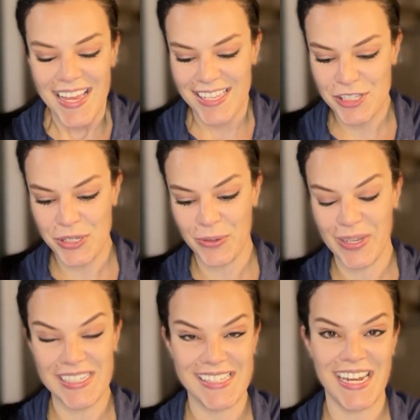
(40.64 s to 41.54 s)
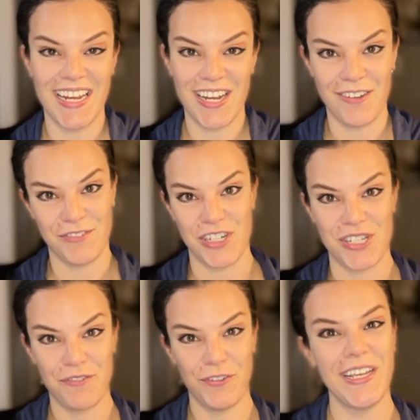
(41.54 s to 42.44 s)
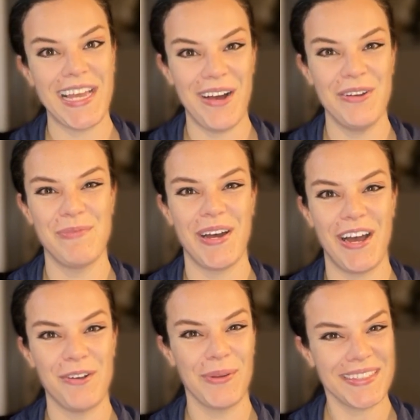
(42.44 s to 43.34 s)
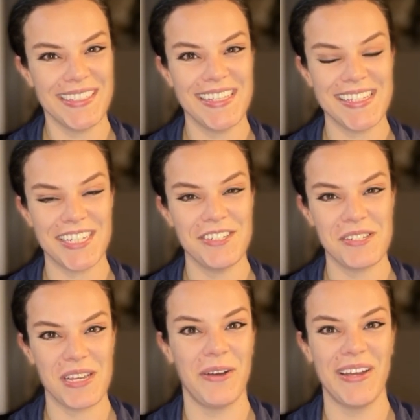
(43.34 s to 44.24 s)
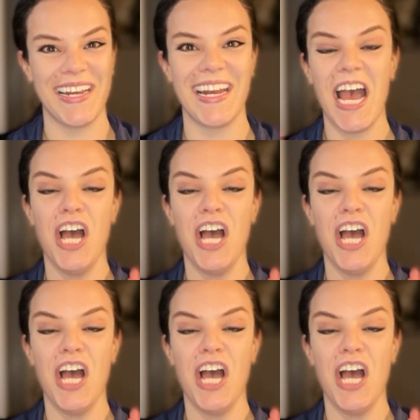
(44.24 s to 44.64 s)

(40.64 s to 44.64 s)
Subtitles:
to, instead of just freak out about how quickly this year is going,